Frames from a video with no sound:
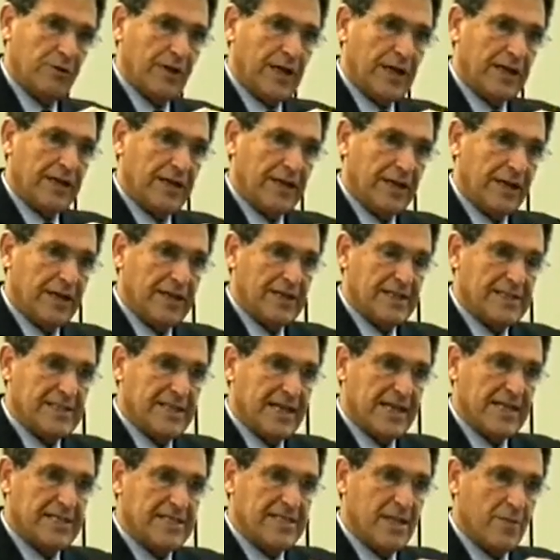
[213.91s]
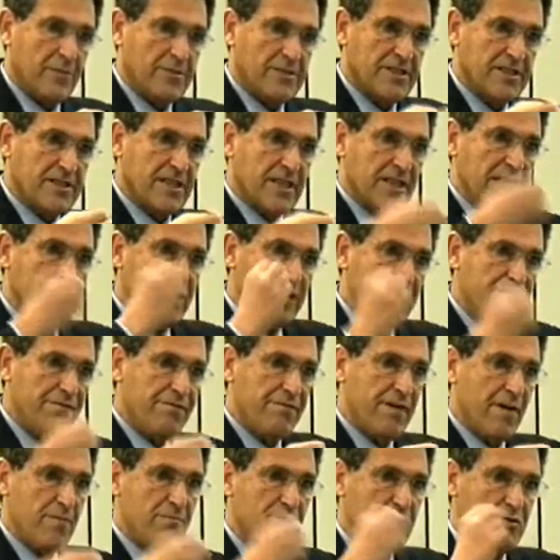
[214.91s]
and a second step, it says, if
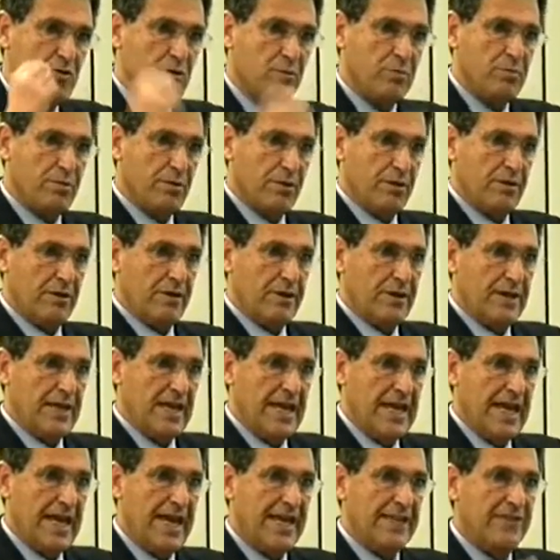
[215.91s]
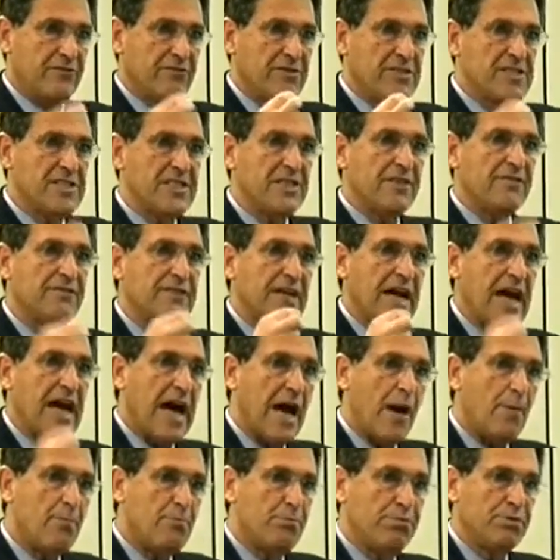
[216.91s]
a pupil had received
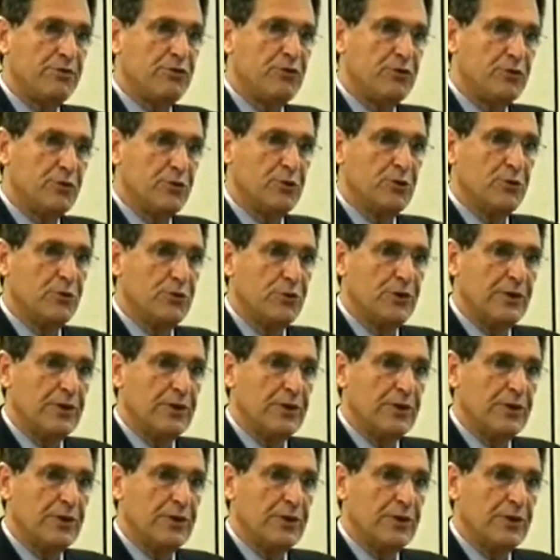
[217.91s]
up to